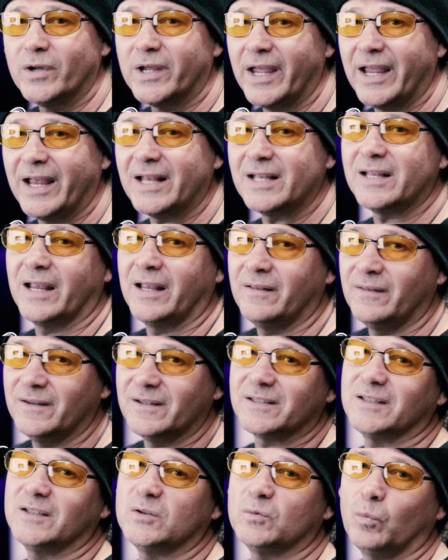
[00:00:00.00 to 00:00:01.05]
can, and
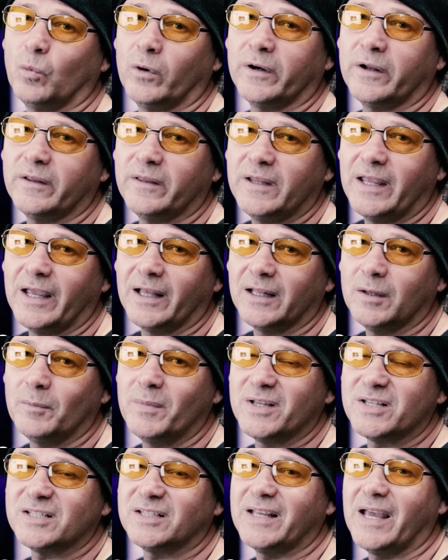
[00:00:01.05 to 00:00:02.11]
this is one of the
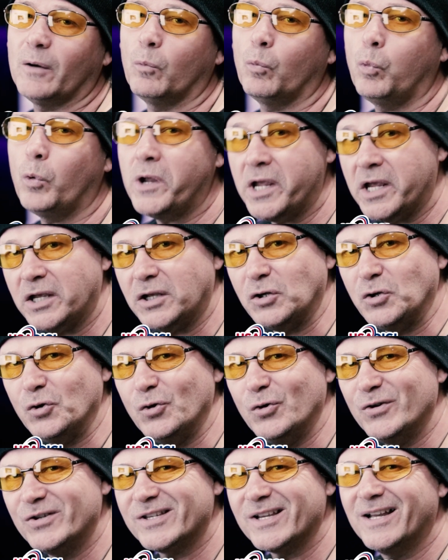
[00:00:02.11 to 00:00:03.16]
elements that we
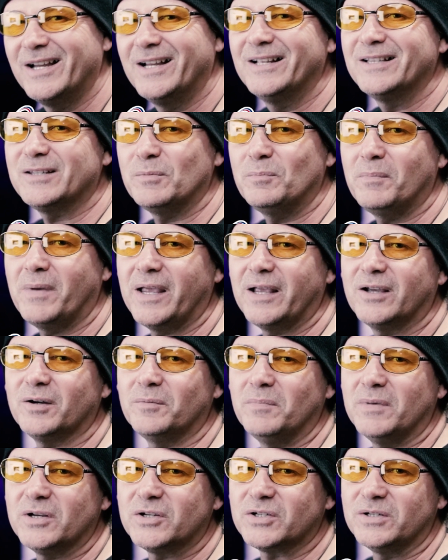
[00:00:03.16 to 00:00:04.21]
use to make
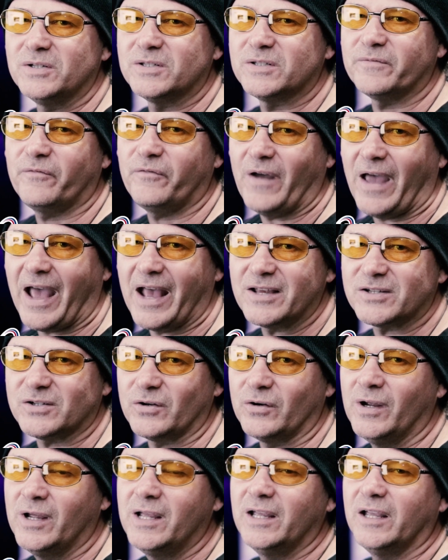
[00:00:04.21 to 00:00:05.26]
commissions
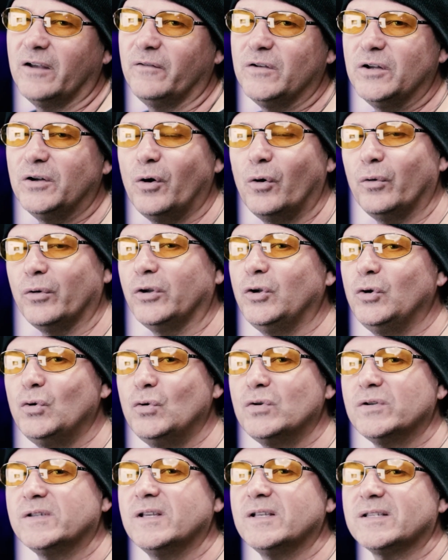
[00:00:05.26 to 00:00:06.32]
faster. If you don't
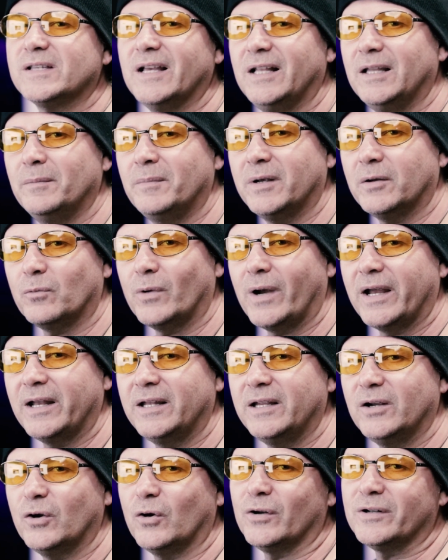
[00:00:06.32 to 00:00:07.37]
use this element right
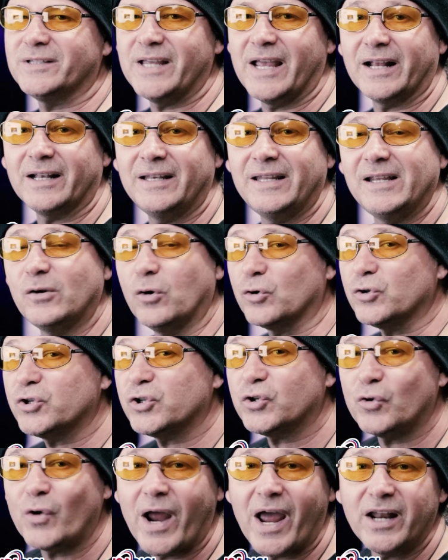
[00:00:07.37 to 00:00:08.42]
here, or technique or
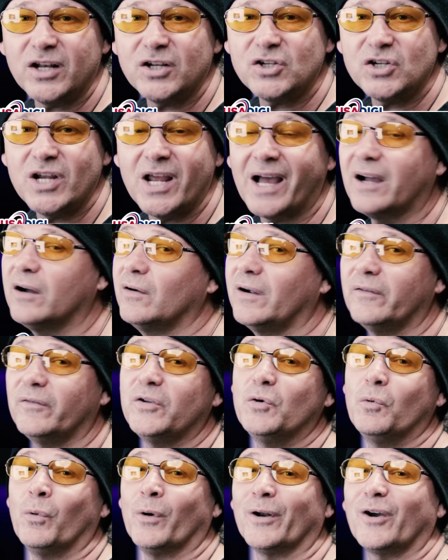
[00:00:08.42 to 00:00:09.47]
strategy, however
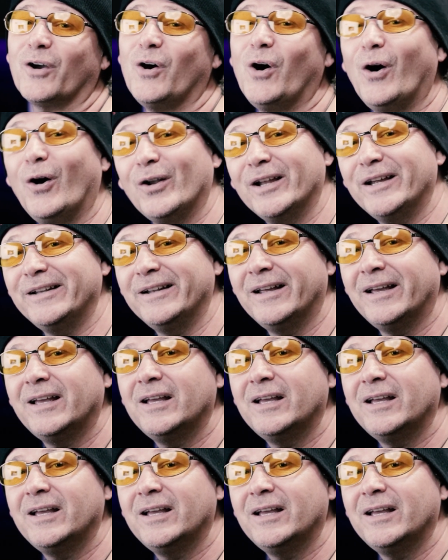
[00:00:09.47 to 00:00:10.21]
you want to call it,